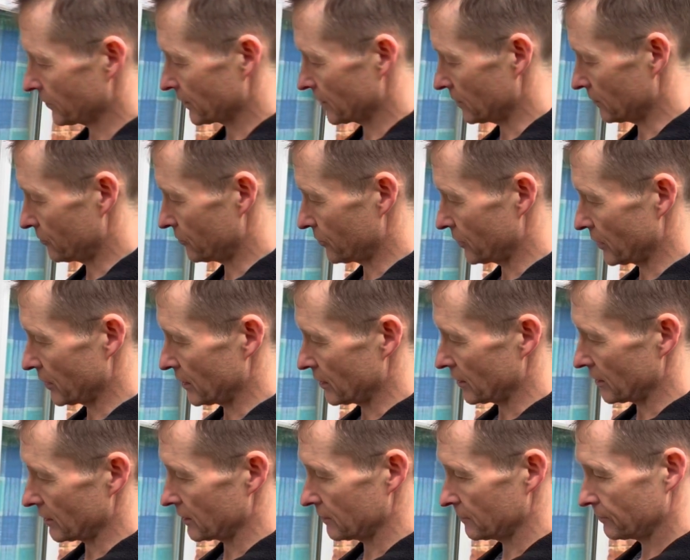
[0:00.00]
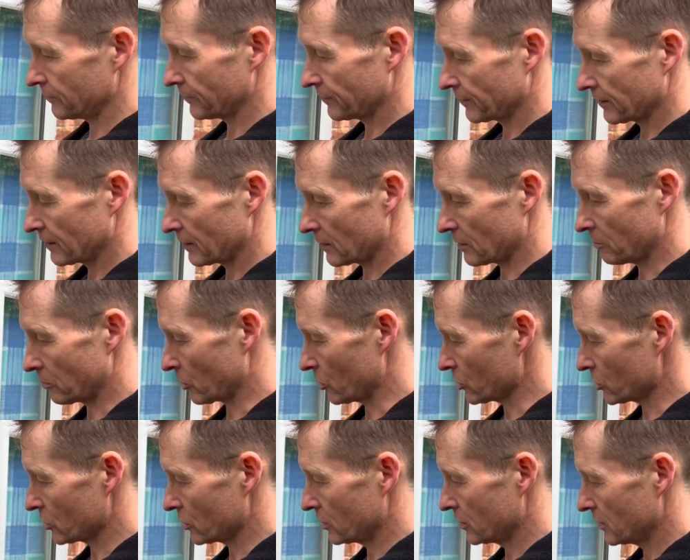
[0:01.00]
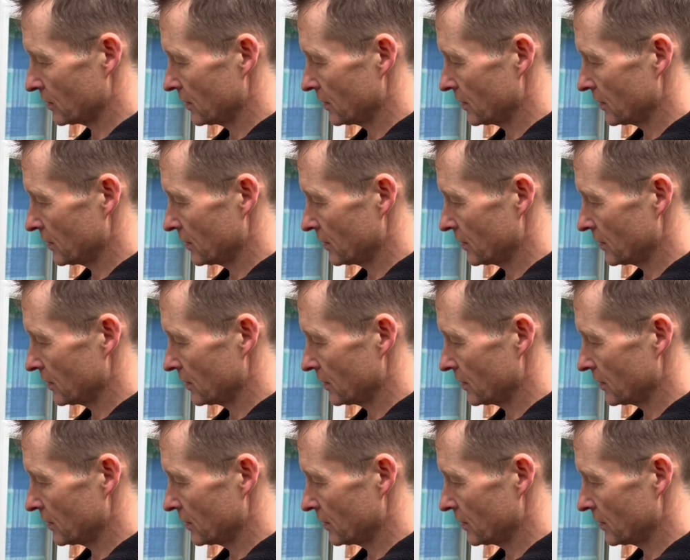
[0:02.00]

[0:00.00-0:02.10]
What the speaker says: of the brush,